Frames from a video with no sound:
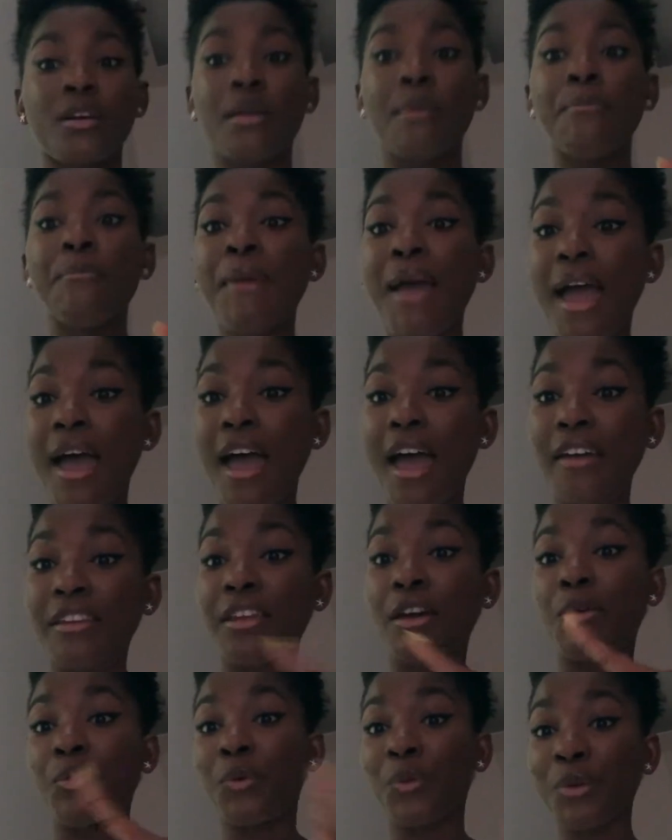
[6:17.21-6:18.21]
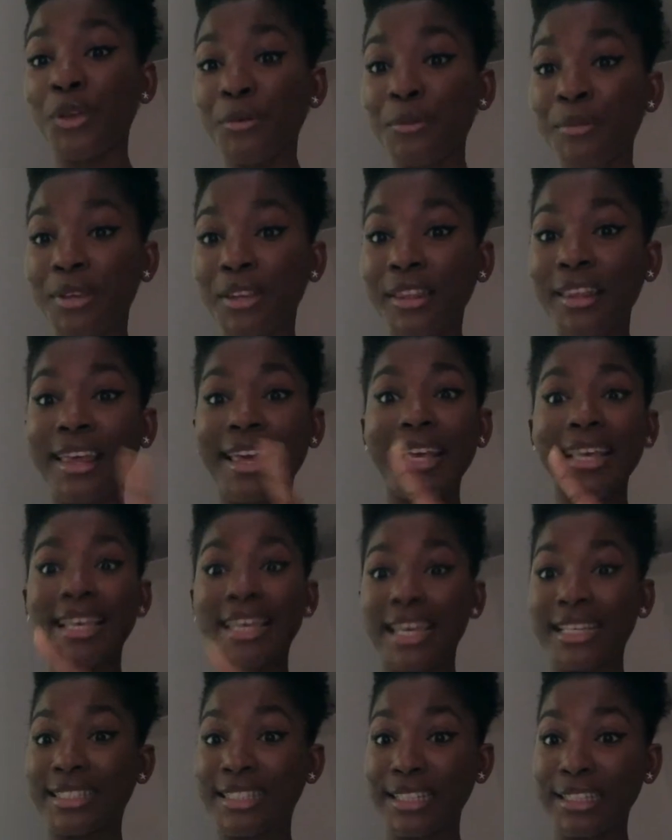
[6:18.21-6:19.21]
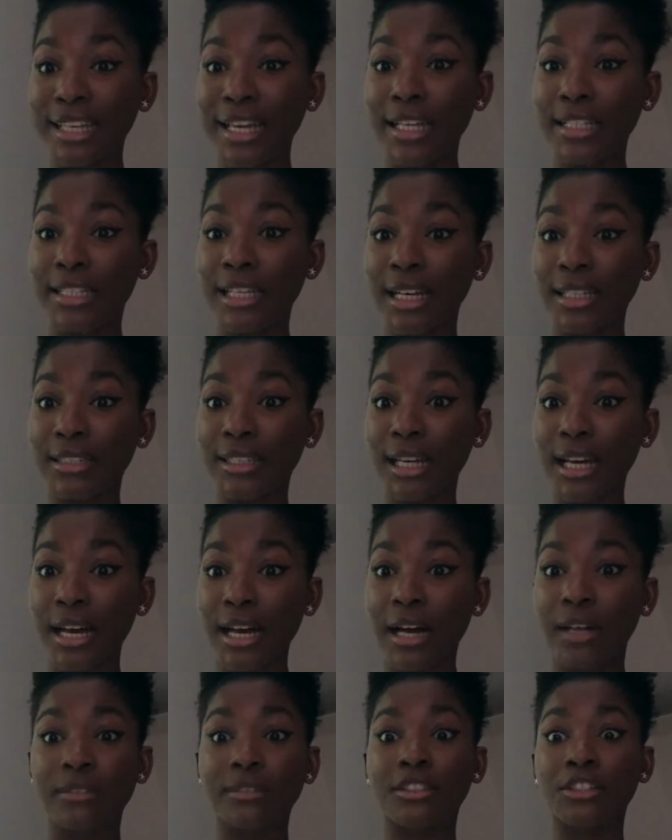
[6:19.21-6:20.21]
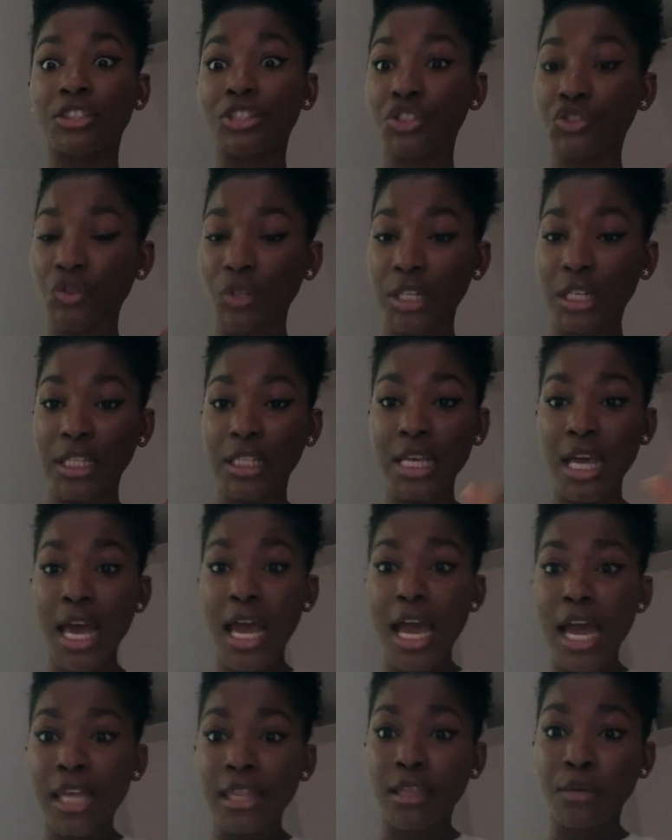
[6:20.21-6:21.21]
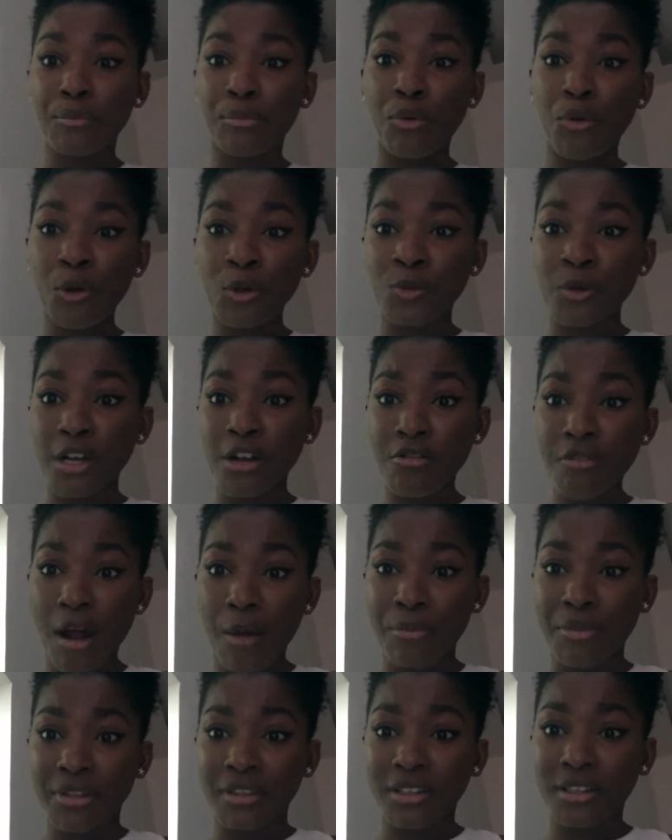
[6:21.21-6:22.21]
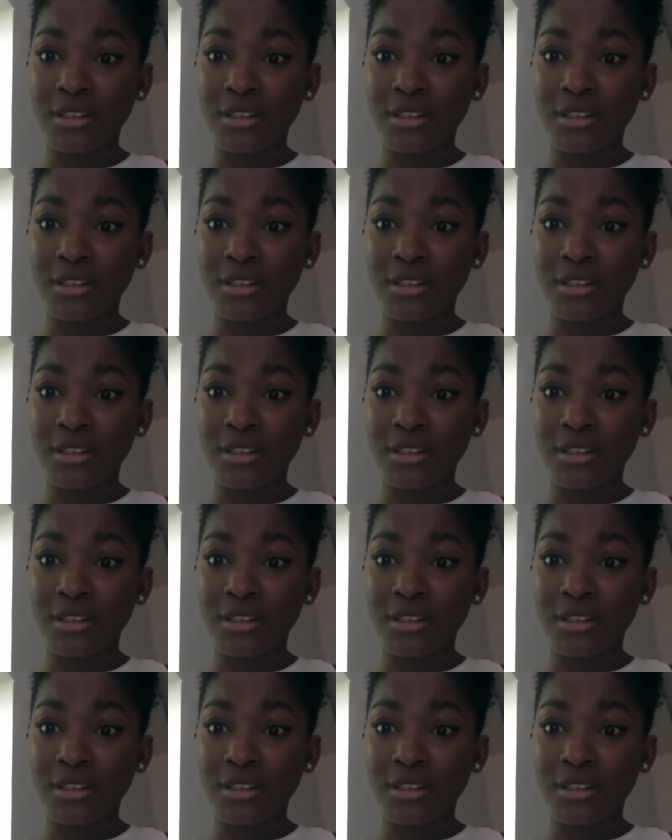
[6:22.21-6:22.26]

men and women kissing each other on the street. The boys were grabbing the